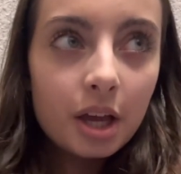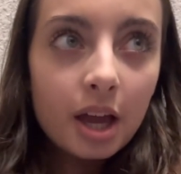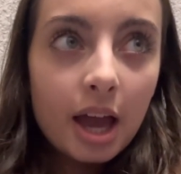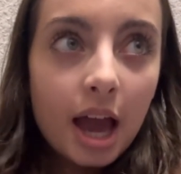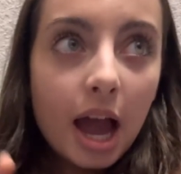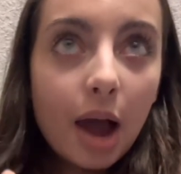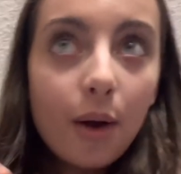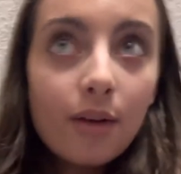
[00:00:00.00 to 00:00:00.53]

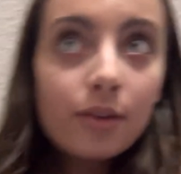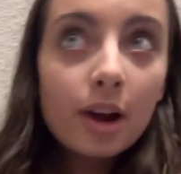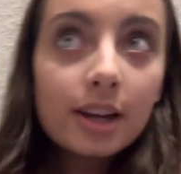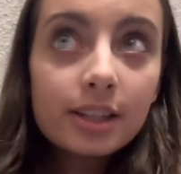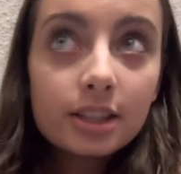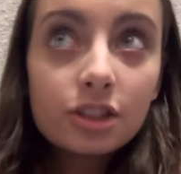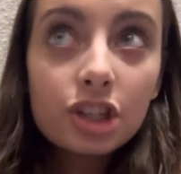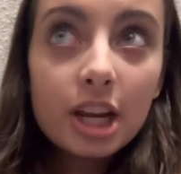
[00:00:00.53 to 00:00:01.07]
However, I
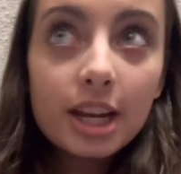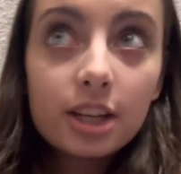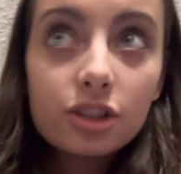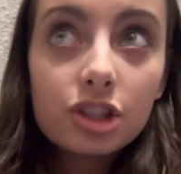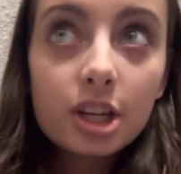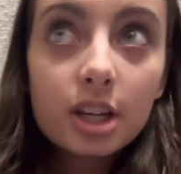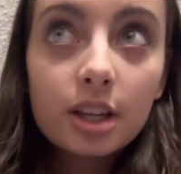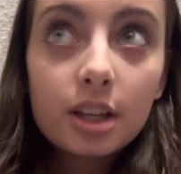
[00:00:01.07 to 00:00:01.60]
did
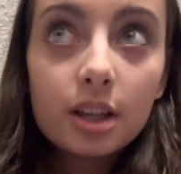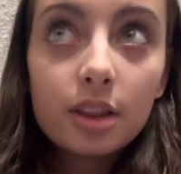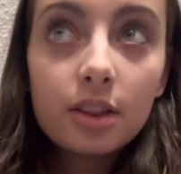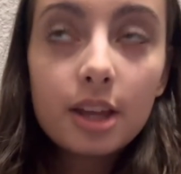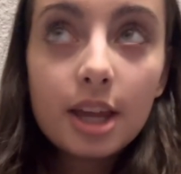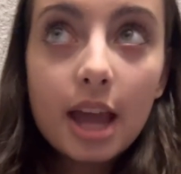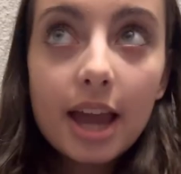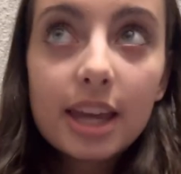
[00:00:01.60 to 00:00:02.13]
change
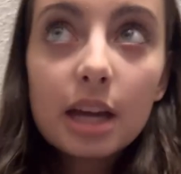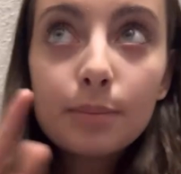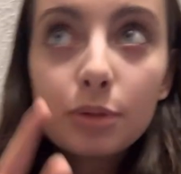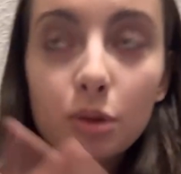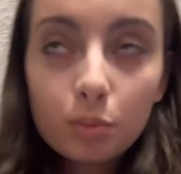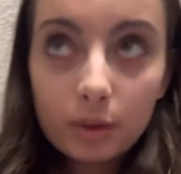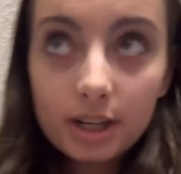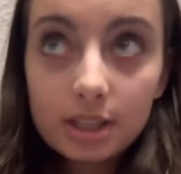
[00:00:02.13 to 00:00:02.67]
I kept
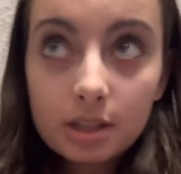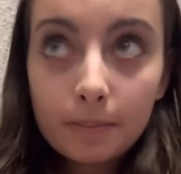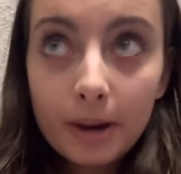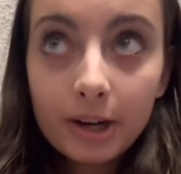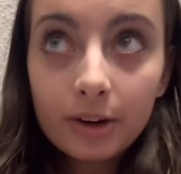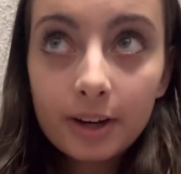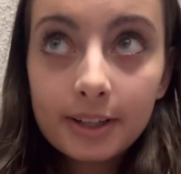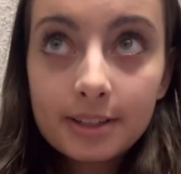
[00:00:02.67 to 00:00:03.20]
the Risk
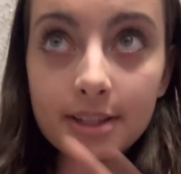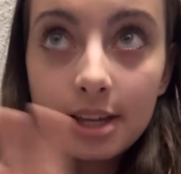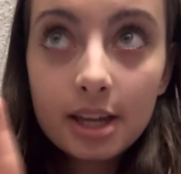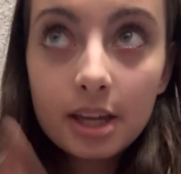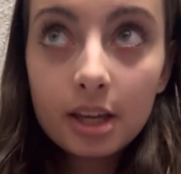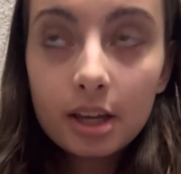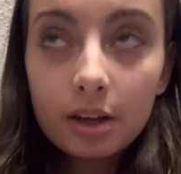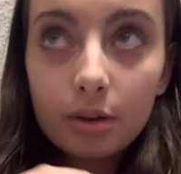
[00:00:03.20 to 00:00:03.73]
by
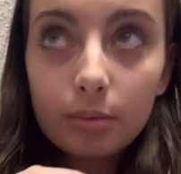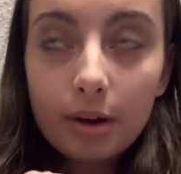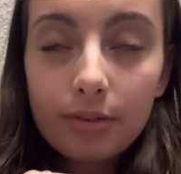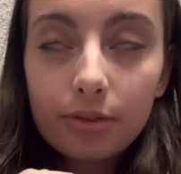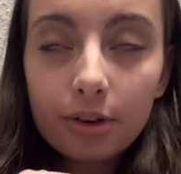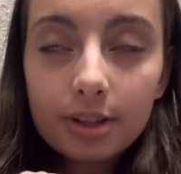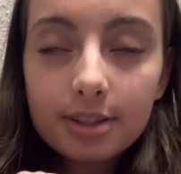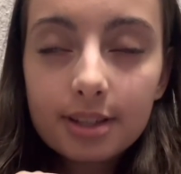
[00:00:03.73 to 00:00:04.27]
Gracie
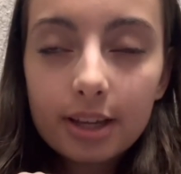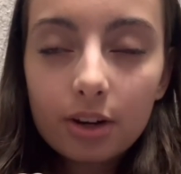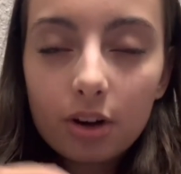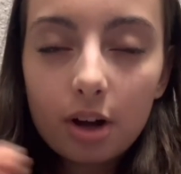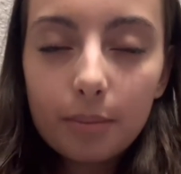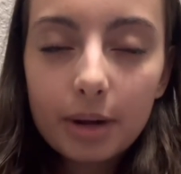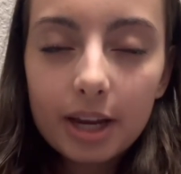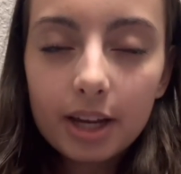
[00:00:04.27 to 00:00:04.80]
reference later
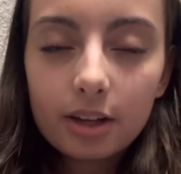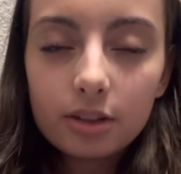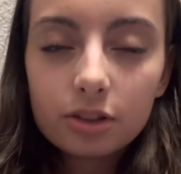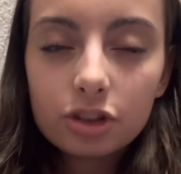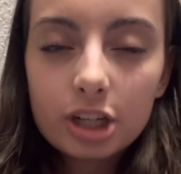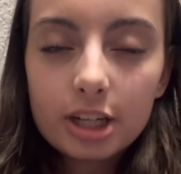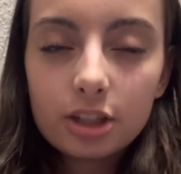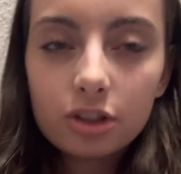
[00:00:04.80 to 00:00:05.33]
on, but I
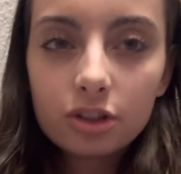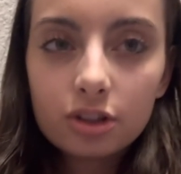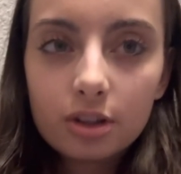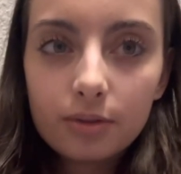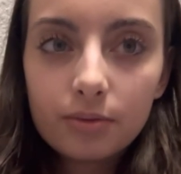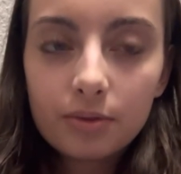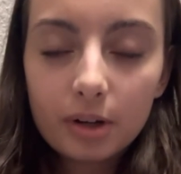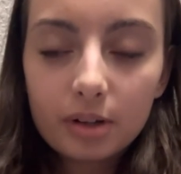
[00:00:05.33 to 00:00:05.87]
changed
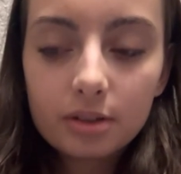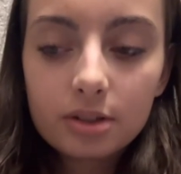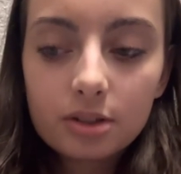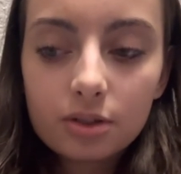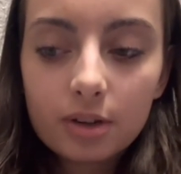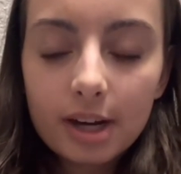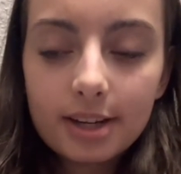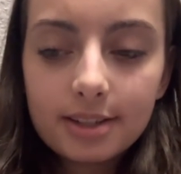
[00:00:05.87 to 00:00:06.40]
the
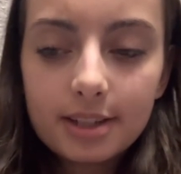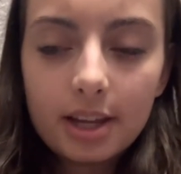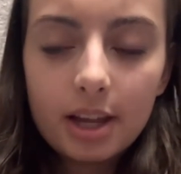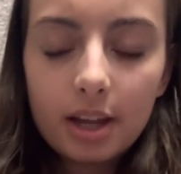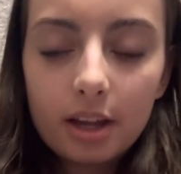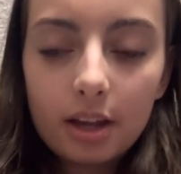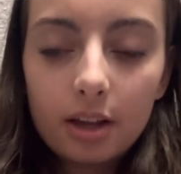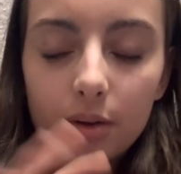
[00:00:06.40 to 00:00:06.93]
first
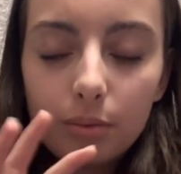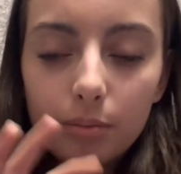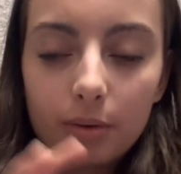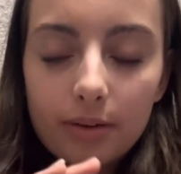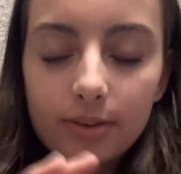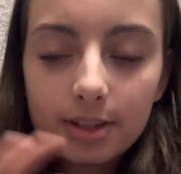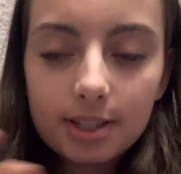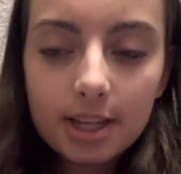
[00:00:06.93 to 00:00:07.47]
Gracie
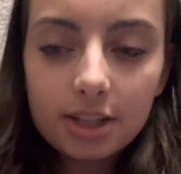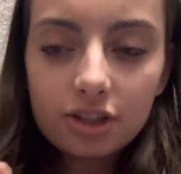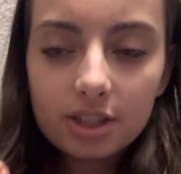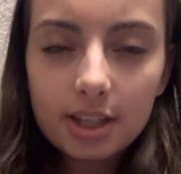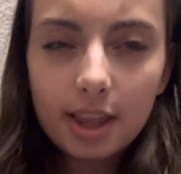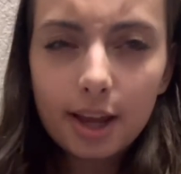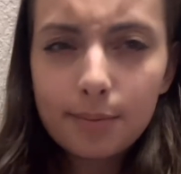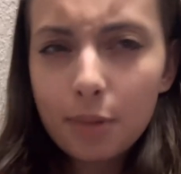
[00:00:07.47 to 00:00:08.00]
reference. I just
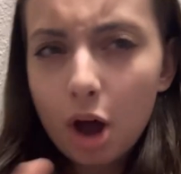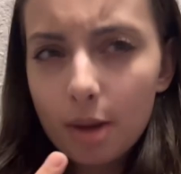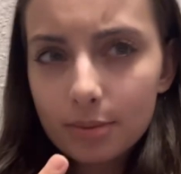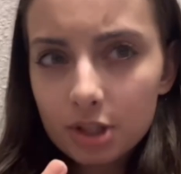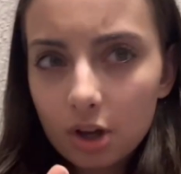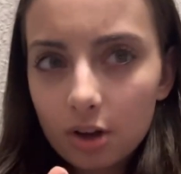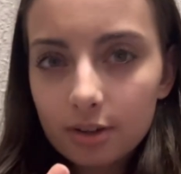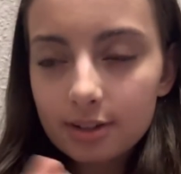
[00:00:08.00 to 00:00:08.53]
said, like, pop
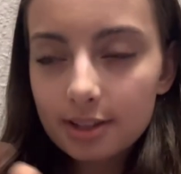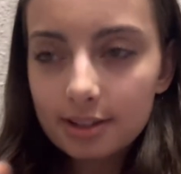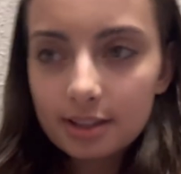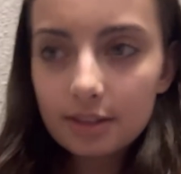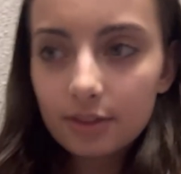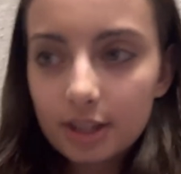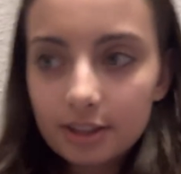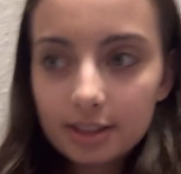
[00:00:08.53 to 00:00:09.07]
songs
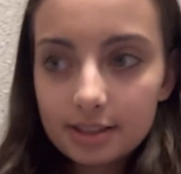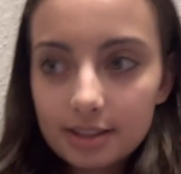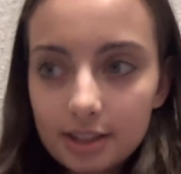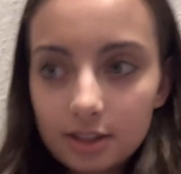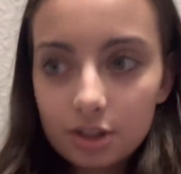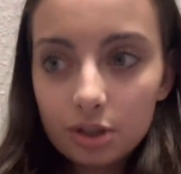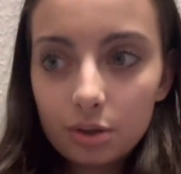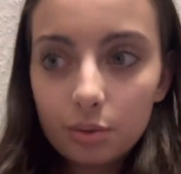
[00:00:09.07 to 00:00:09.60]
instead of, like,
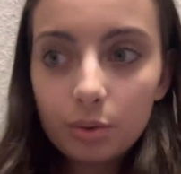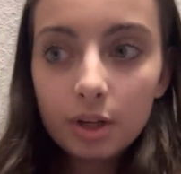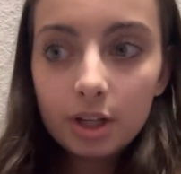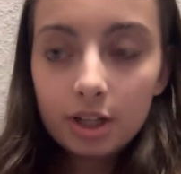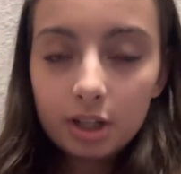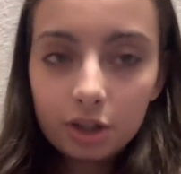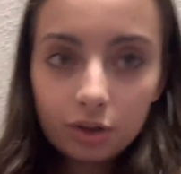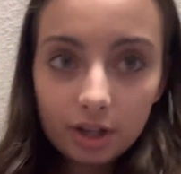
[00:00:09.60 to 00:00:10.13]
listening to
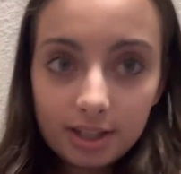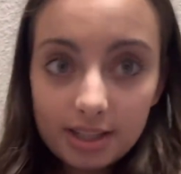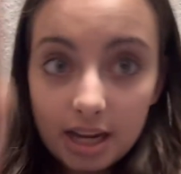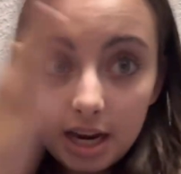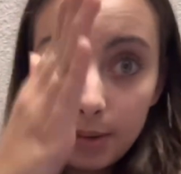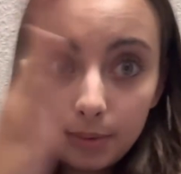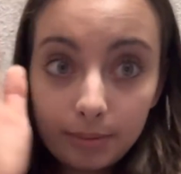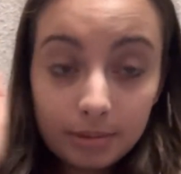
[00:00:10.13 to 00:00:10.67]

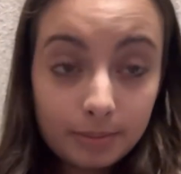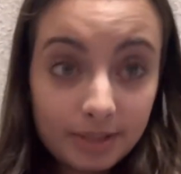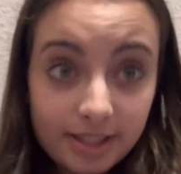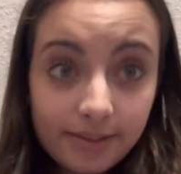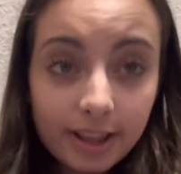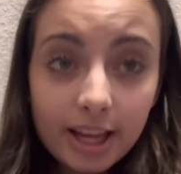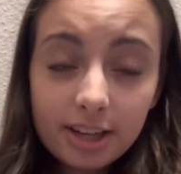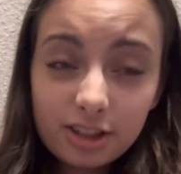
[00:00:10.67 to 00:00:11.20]
Gracie Abrams
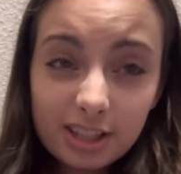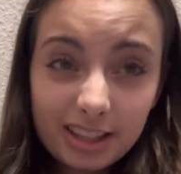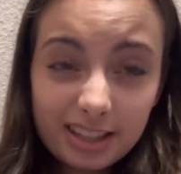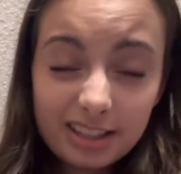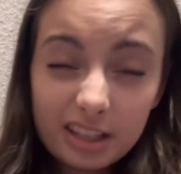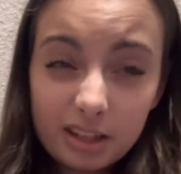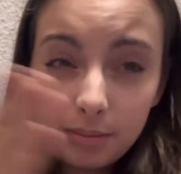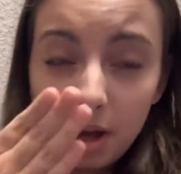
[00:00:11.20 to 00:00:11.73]
specifically. I just said
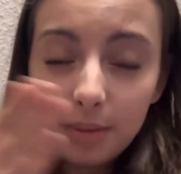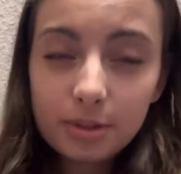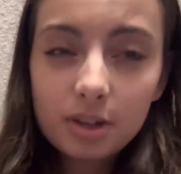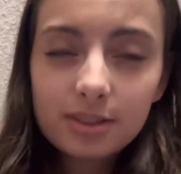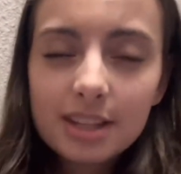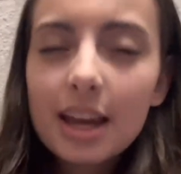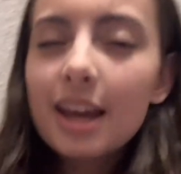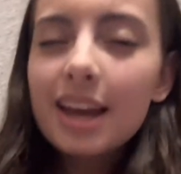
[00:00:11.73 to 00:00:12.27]
listening to pop
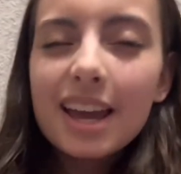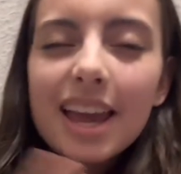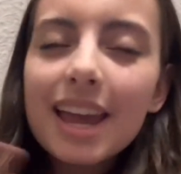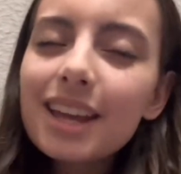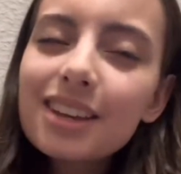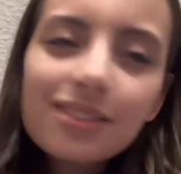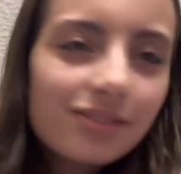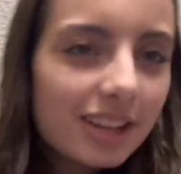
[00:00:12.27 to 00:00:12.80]
songs.
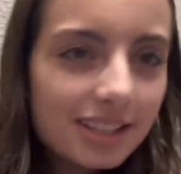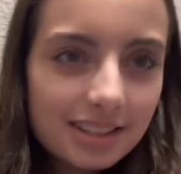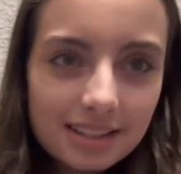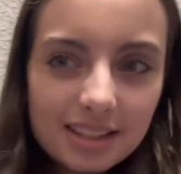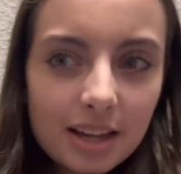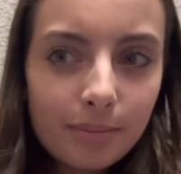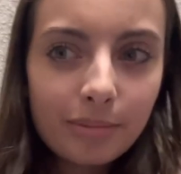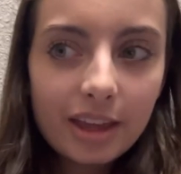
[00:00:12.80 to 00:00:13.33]
It conveys the
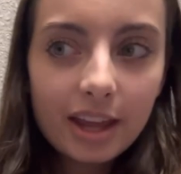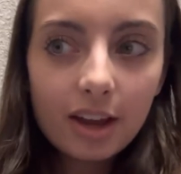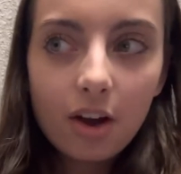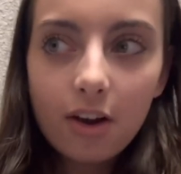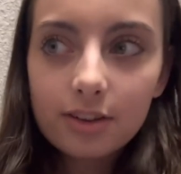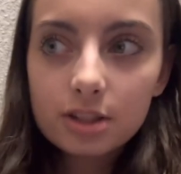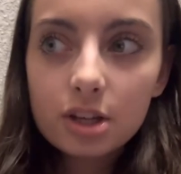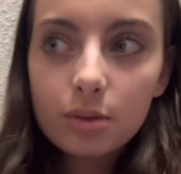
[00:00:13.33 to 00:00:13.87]
same thing.
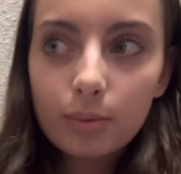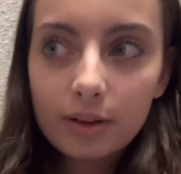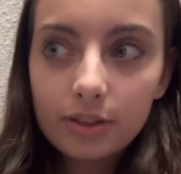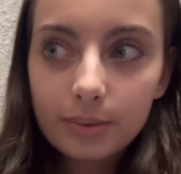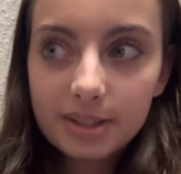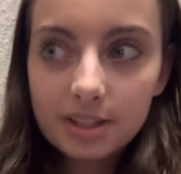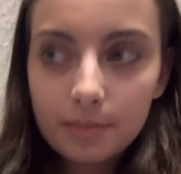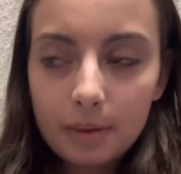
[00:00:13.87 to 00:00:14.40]
Also, you run
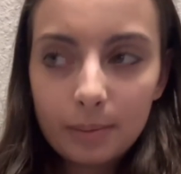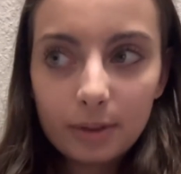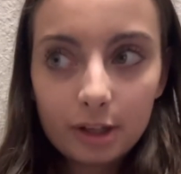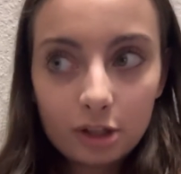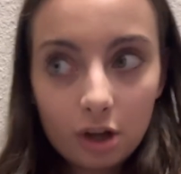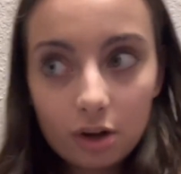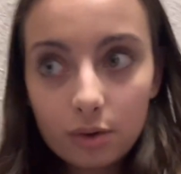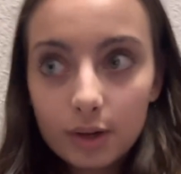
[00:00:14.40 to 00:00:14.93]
the risk of people, like,
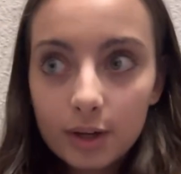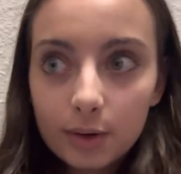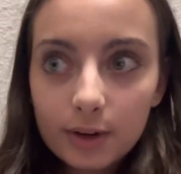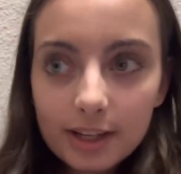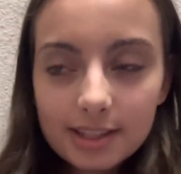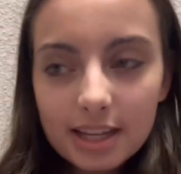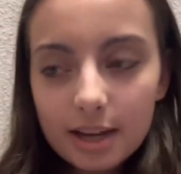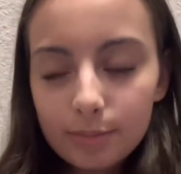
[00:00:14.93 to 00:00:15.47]
not knowing who
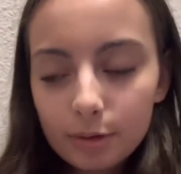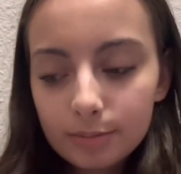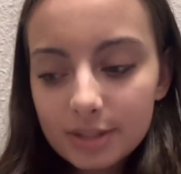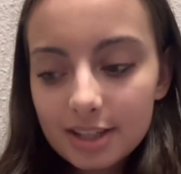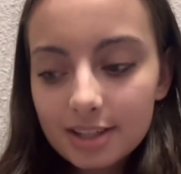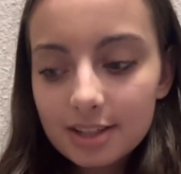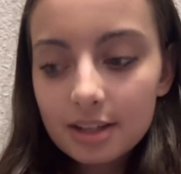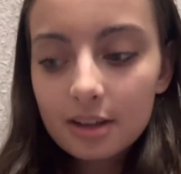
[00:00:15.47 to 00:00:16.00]
Gracie Abrams
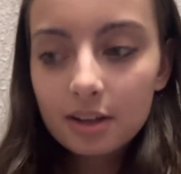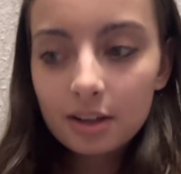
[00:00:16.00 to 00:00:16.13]
is.